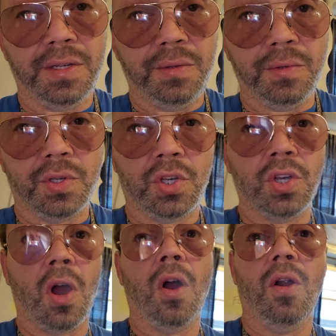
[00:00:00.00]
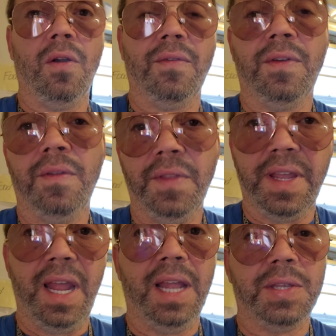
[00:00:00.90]
to starve the
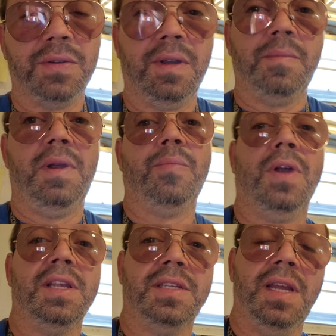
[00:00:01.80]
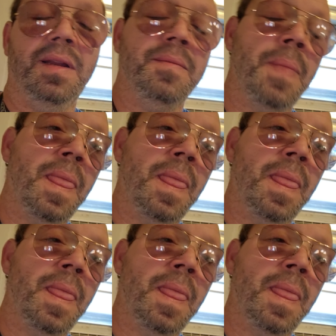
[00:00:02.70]
cancer in my prostate.